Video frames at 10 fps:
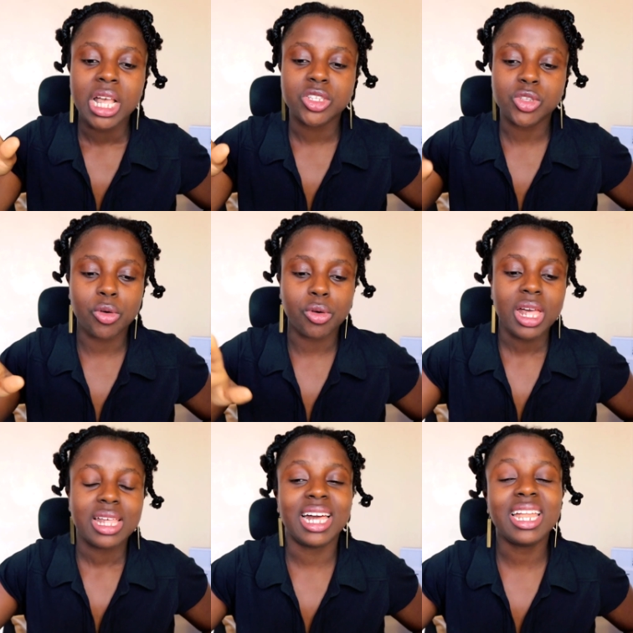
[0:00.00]
So
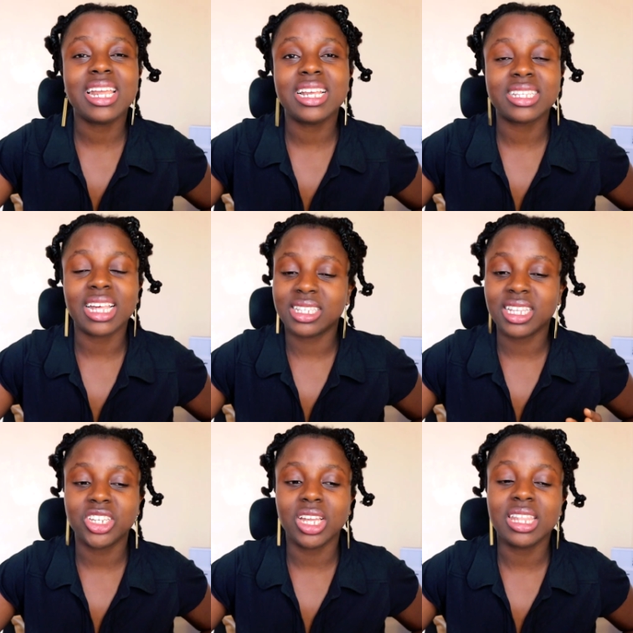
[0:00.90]
that is
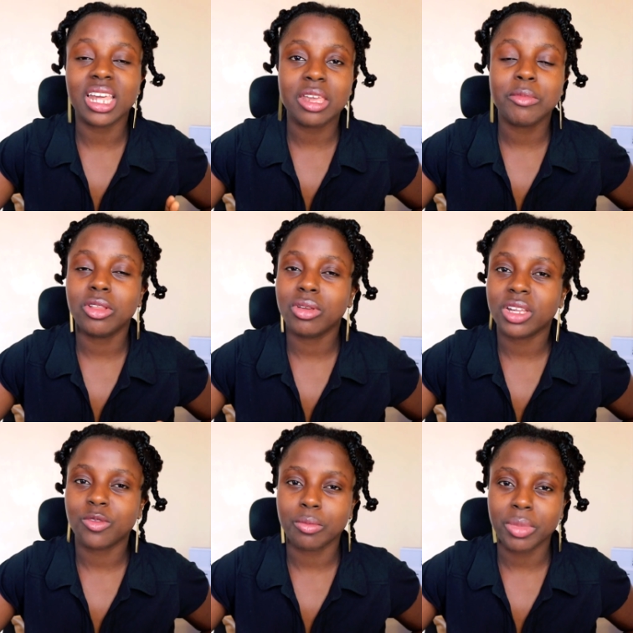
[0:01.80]
essentially the email you
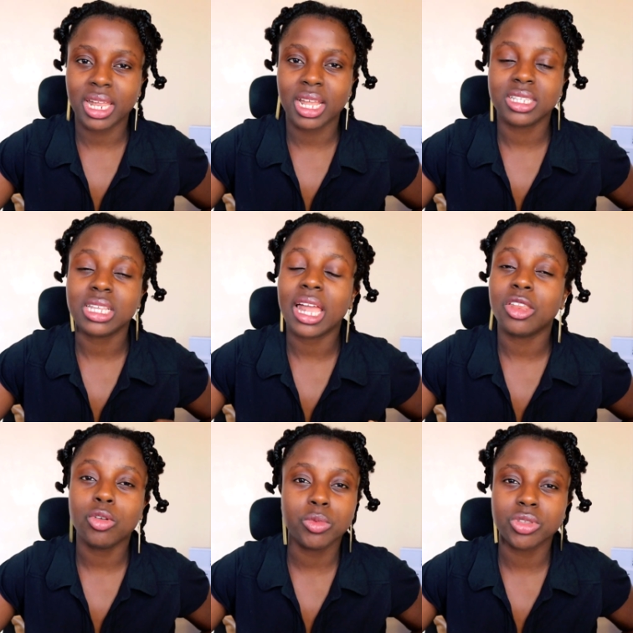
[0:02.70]
get from Binance.
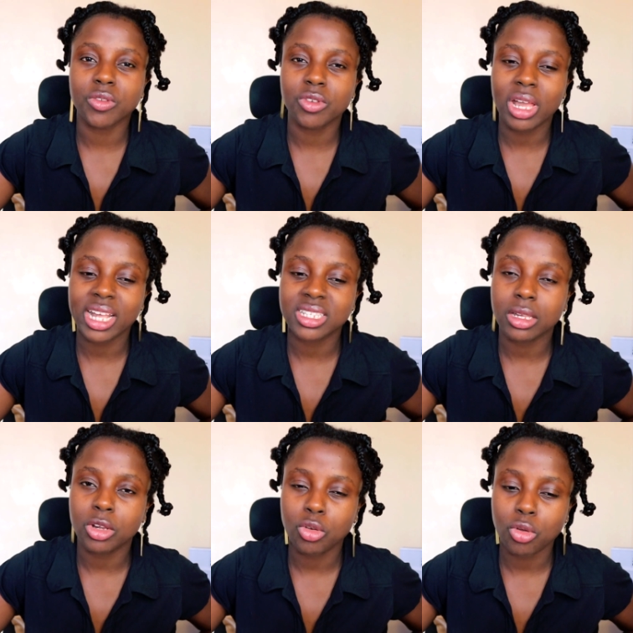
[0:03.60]
I know most of you guys
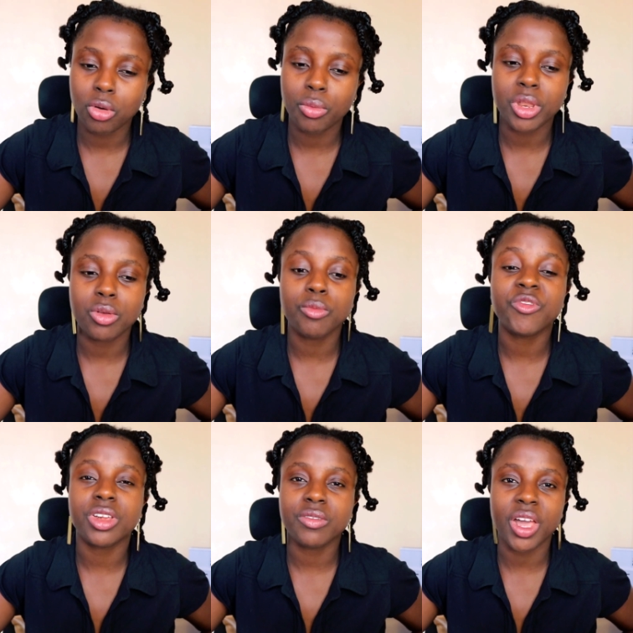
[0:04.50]
ignore when you
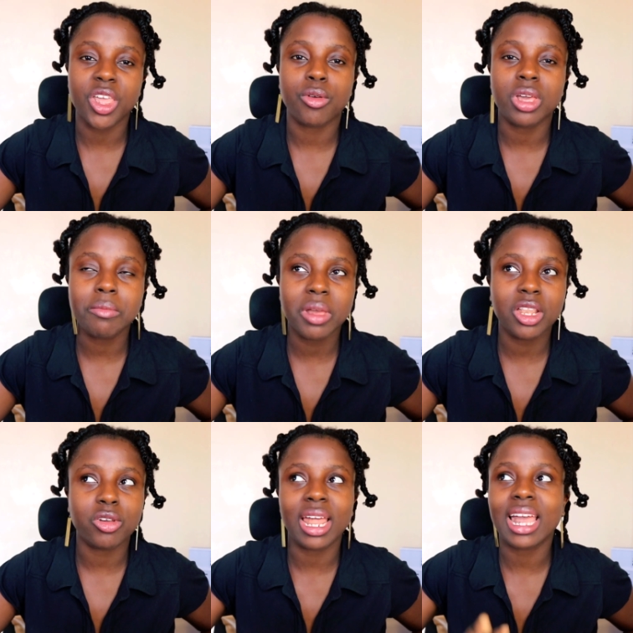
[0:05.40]
verify your
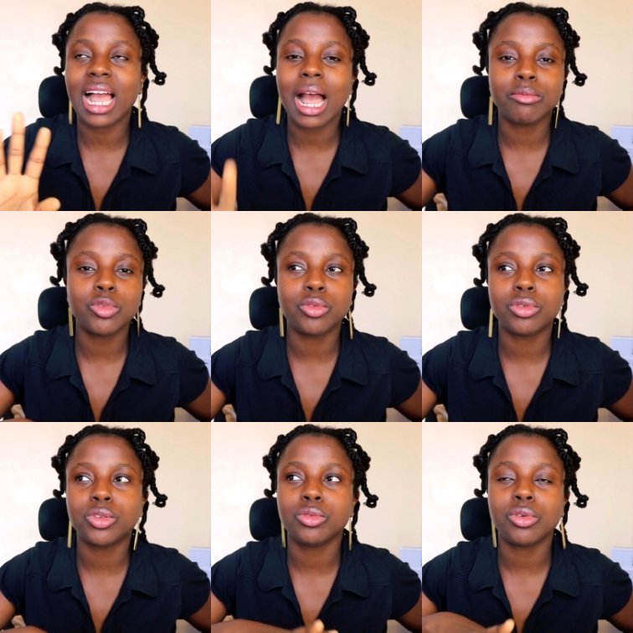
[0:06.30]
email, you're like, I'm
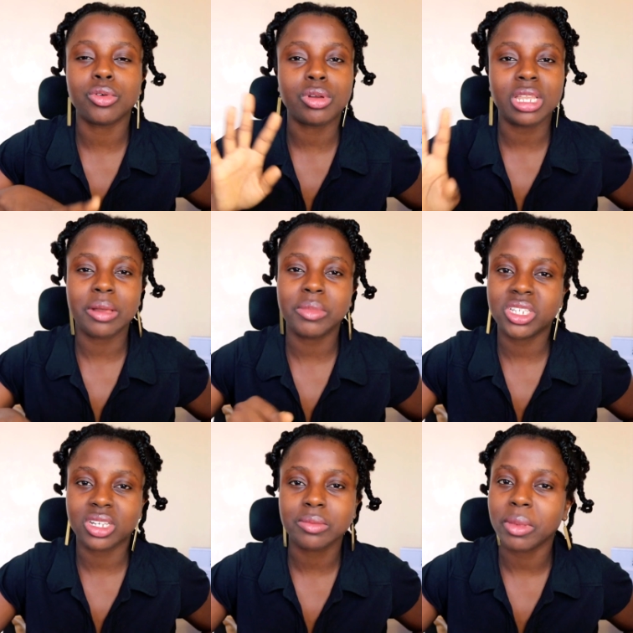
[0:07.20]
good to go, let me
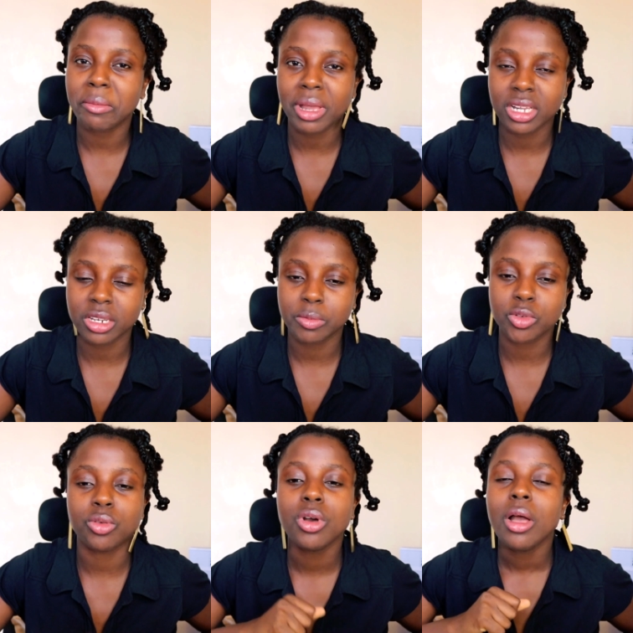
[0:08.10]
just buy my
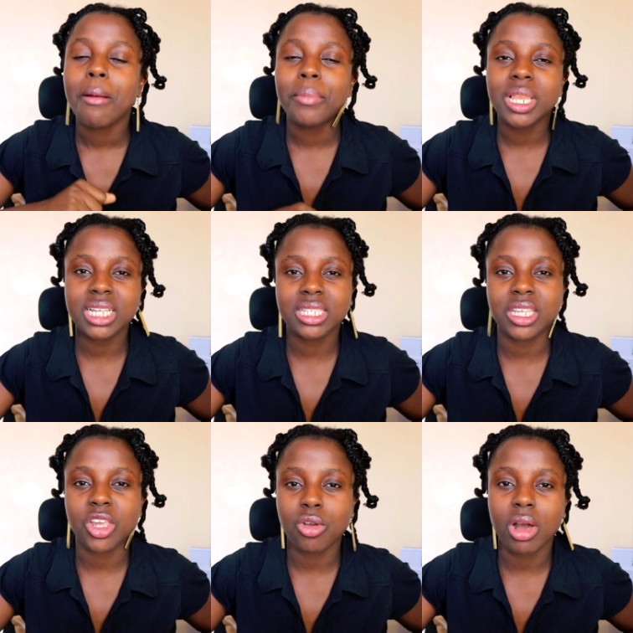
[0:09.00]
crypto please
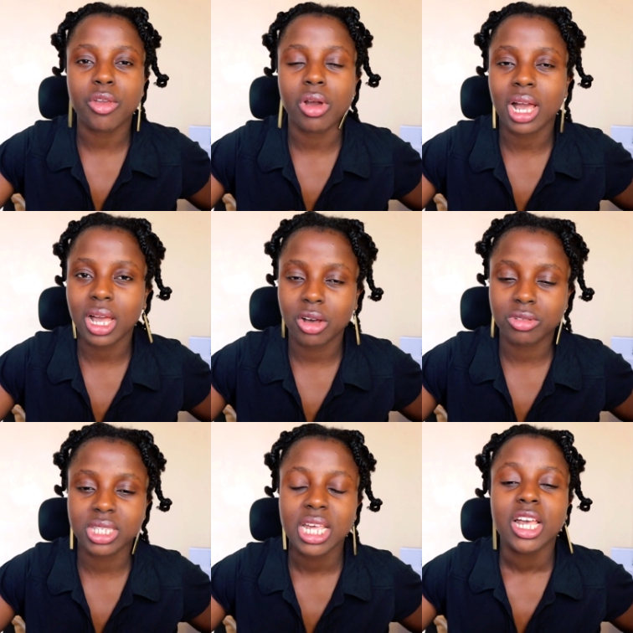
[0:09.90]
secure your
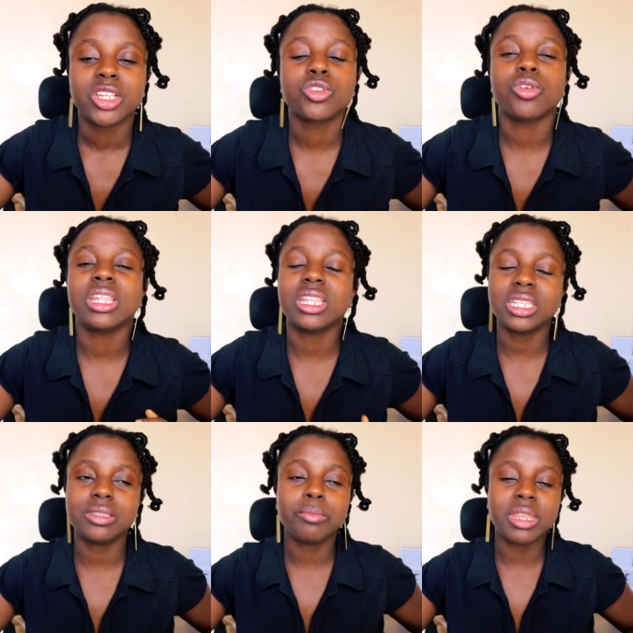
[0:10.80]
accounts so in
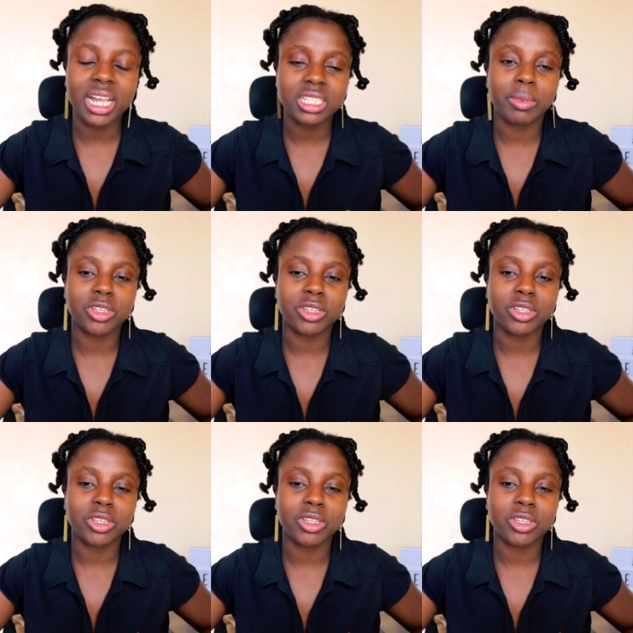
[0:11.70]
this next